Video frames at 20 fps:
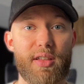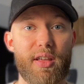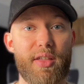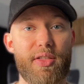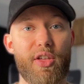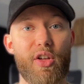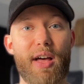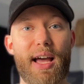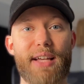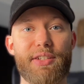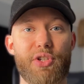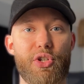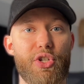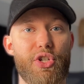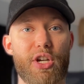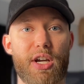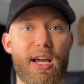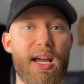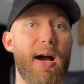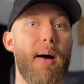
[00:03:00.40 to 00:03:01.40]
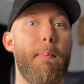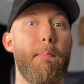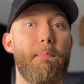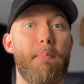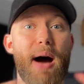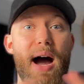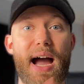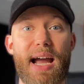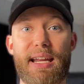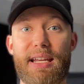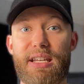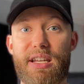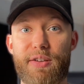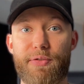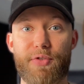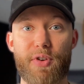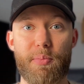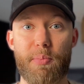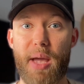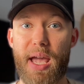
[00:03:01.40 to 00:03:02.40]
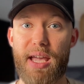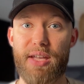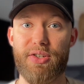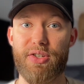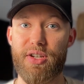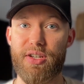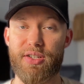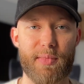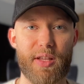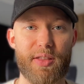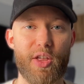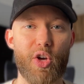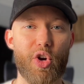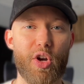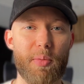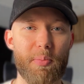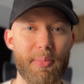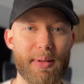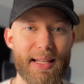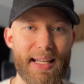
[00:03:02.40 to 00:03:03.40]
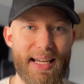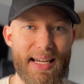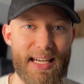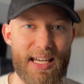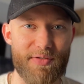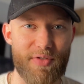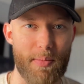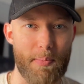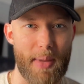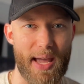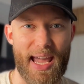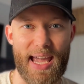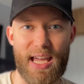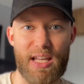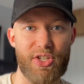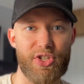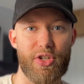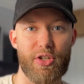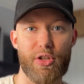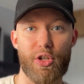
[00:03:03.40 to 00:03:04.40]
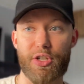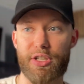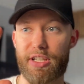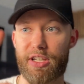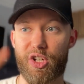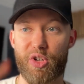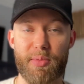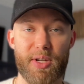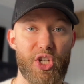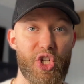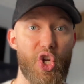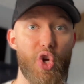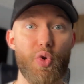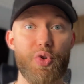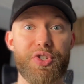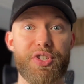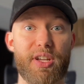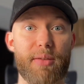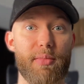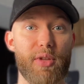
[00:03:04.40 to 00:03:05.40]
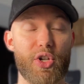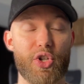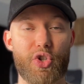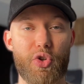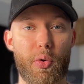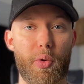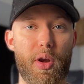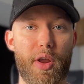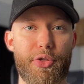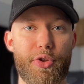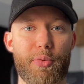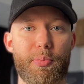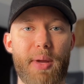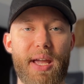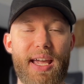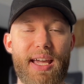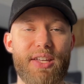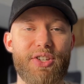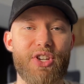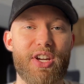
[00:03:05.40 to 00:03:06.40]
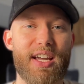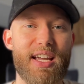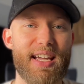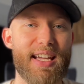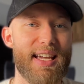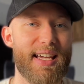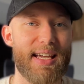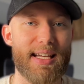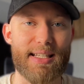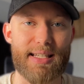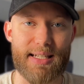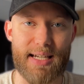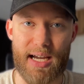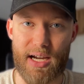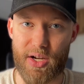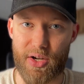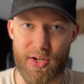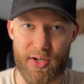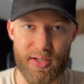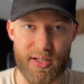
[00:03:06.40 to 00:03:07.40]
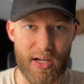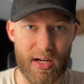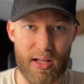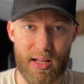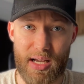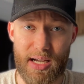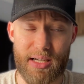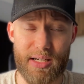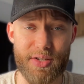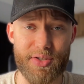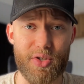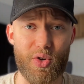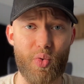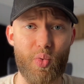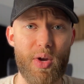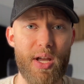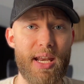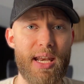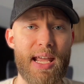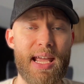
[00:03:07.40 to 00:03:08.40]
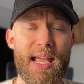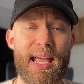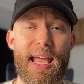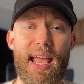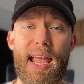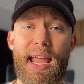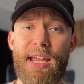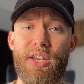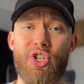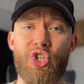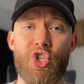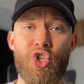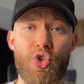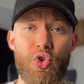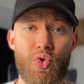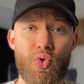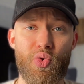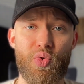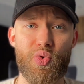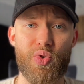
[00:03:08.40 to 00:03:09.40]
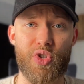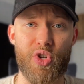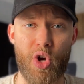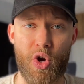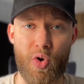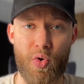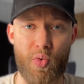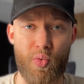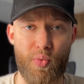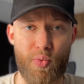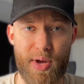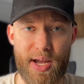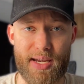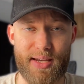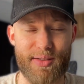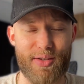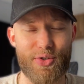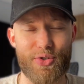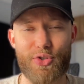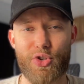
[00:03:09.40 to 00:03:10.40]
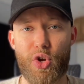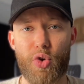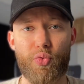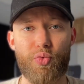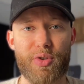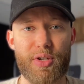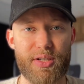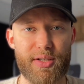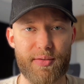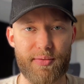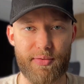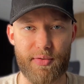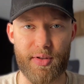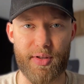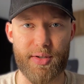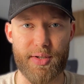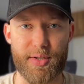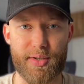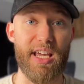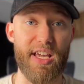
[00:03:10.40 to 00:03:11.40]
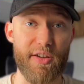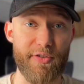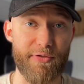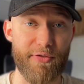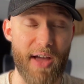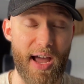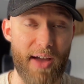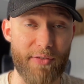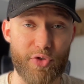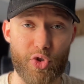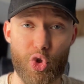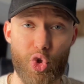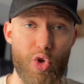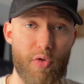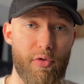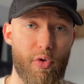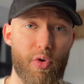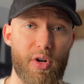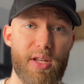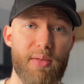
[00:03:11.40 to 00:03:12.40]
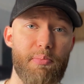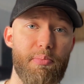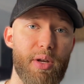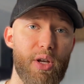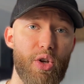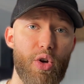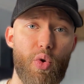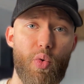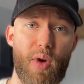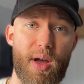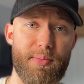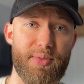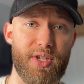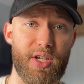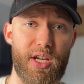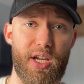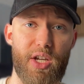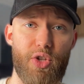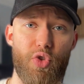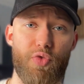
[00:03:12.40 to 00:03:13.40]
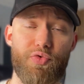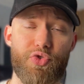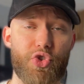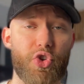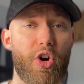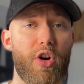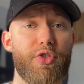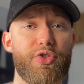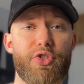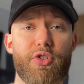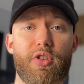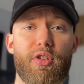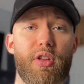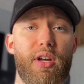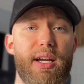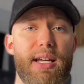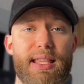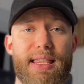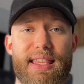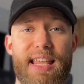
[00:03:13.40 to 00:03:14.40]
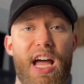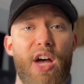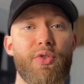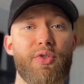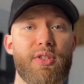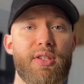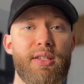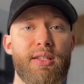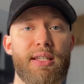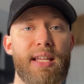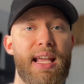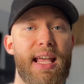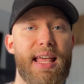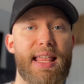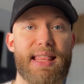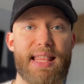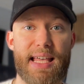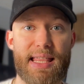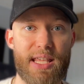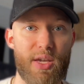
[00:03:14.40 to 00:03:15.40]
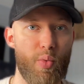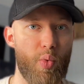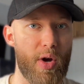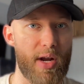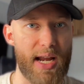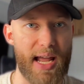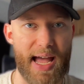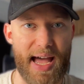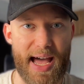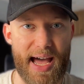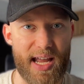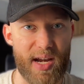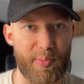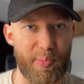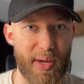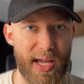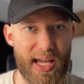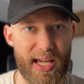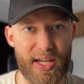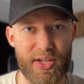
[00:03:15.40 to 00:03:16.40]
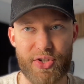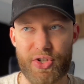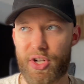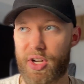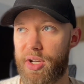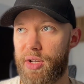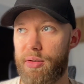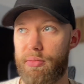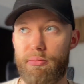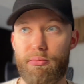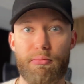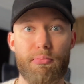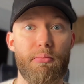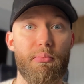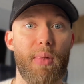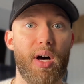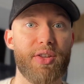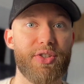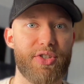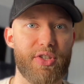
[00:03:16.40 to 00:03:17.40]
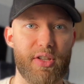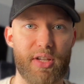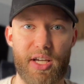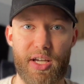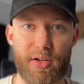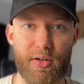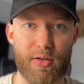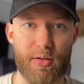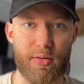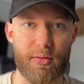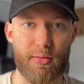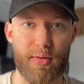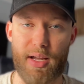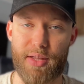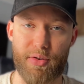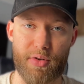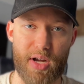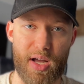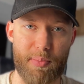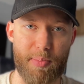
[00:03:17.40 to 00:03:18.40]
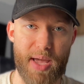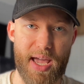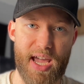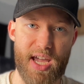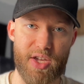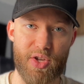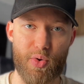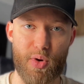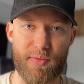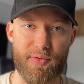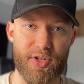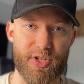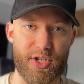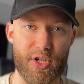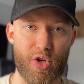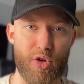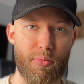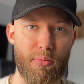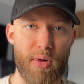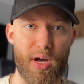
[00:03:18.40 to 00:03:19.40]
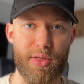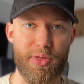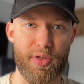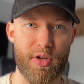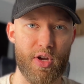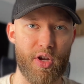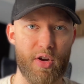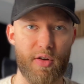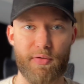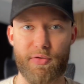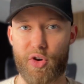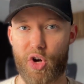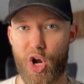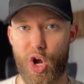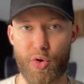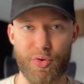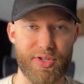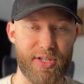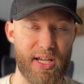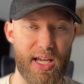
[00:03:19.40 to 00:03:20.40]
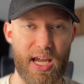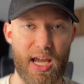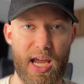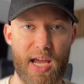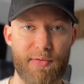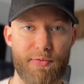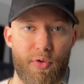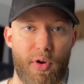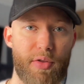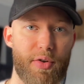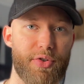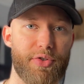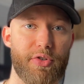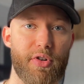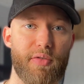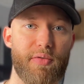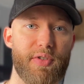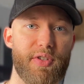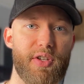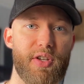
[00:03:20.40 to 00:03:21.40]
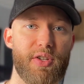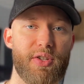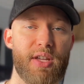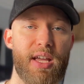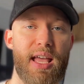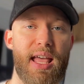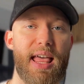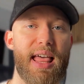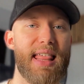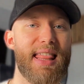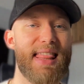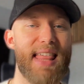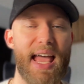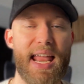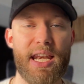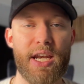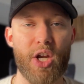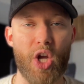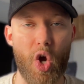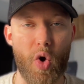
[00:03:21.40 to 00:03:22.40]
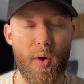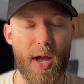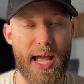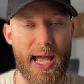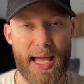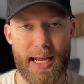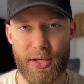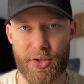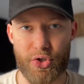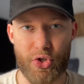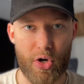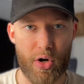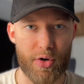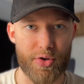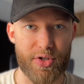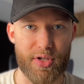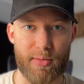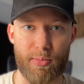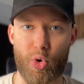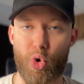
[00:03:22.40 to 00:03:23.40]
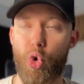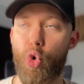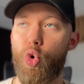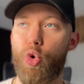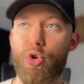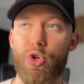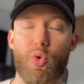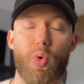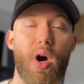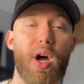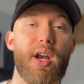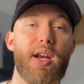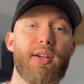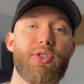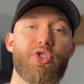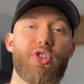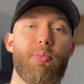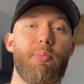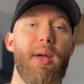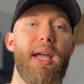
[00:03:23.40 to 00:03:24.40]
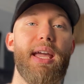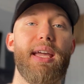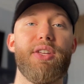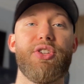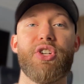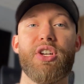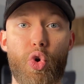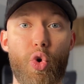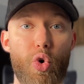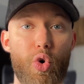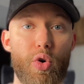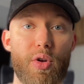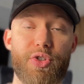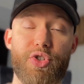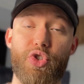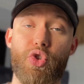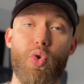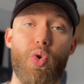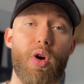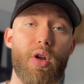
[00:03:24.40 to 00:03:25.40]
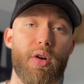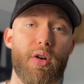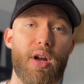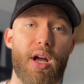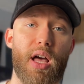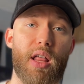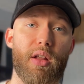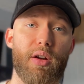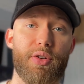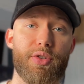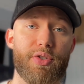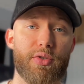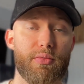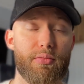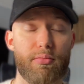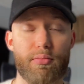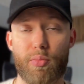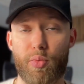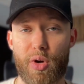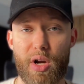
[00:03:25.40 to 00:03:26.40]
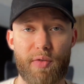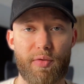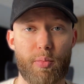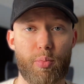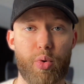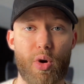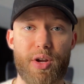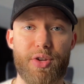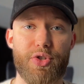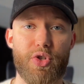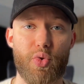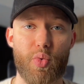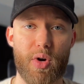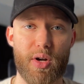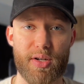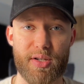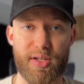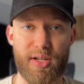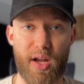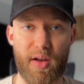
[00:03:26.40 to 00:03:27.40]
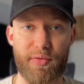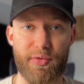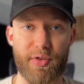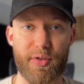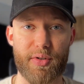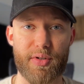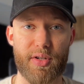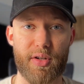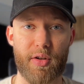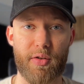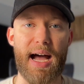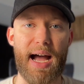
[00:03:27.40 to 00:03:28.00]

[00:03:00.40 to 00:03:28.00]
They'll ask you to combine different pages. They'll complain if a page looks a little bit too similar to another page. It's not good. The client doesn't win and you don't win. There's no reason for this. If after you've already built a website and you've charged your client thousands, then they want to add a page months later and they're not paying you every single month for hosting and for other services, then go ahead and charge them. Cool, you want an extra page? Cool, it's $200, whatever price you want to set for yourself.